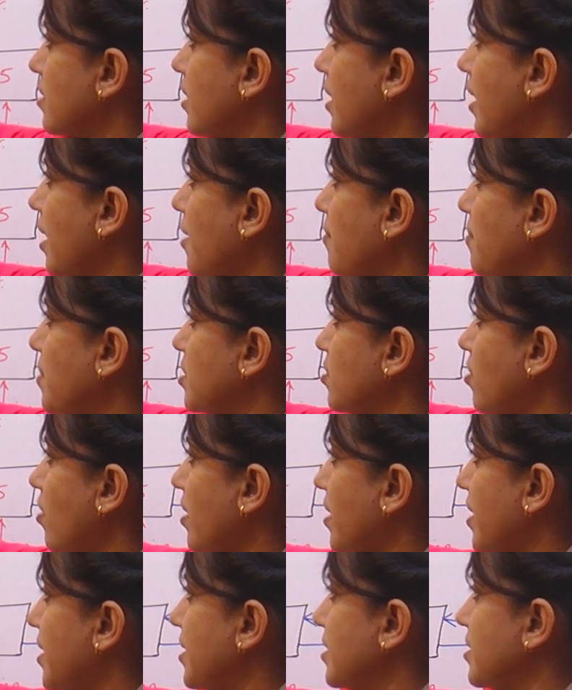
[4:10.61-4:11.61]
name is
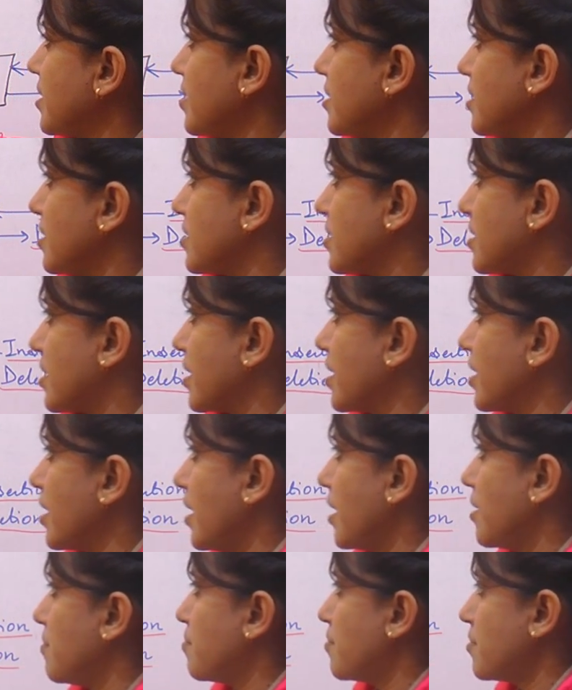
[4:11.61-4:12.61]
already suggesting
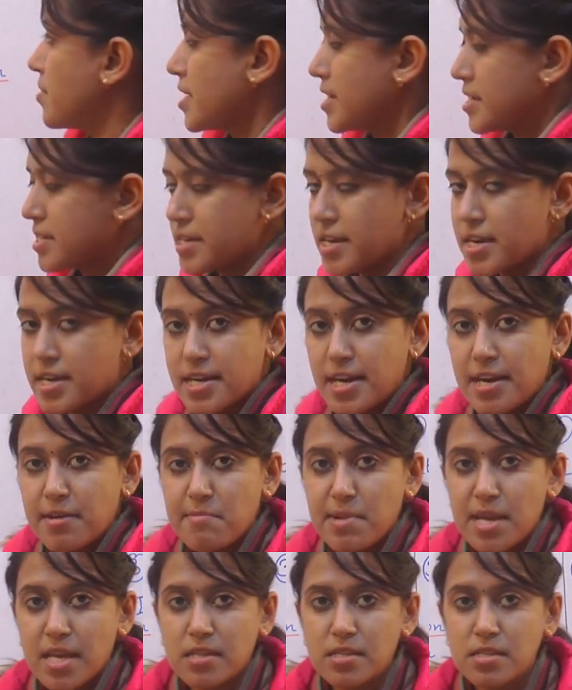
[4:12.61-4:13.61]
input
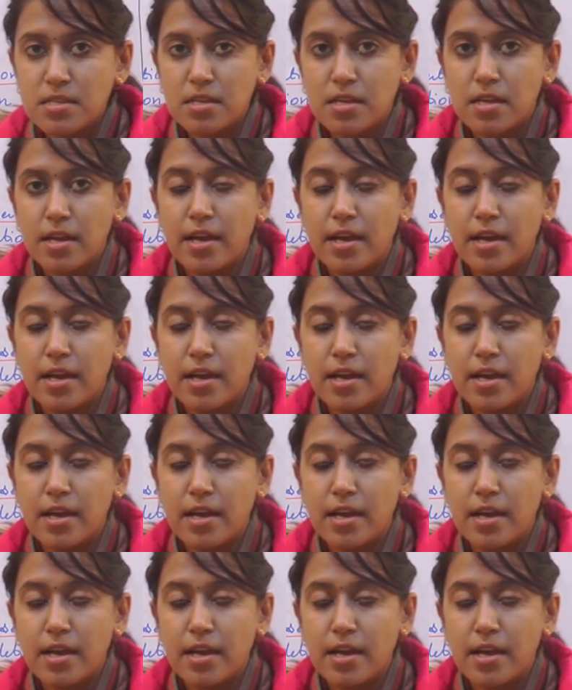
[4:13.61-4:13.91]
restricted means